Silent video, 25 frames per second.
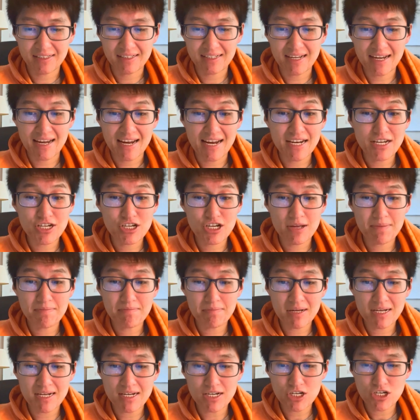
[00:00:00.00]
the
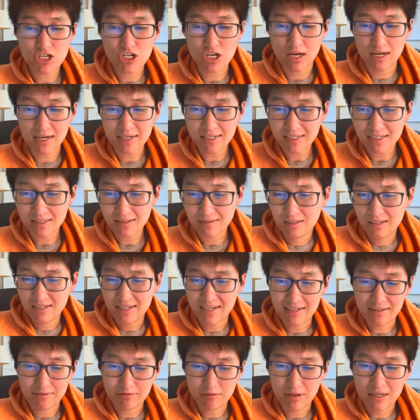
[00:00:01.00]
HMP shunt,
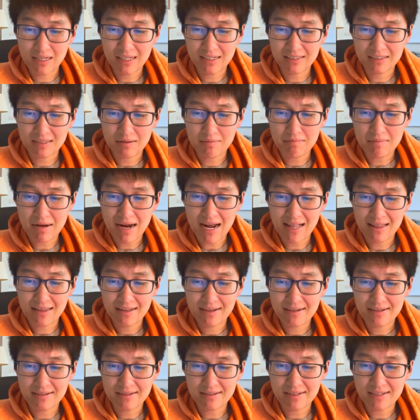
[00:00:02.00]
as well as the
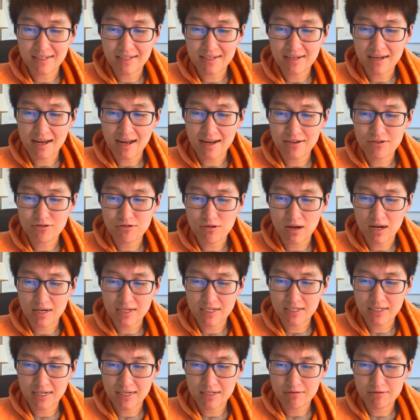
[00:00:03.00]
malate
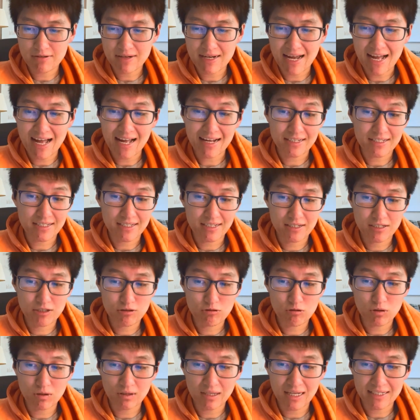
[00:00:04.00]
dehydrogenase reaction
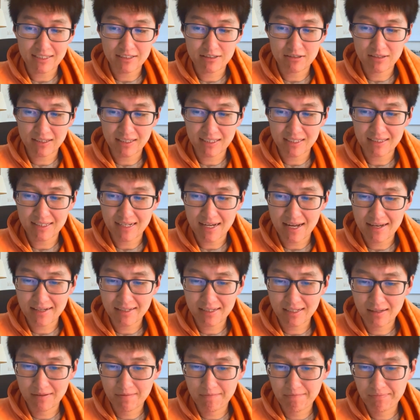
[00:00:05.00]
to a lesser extent.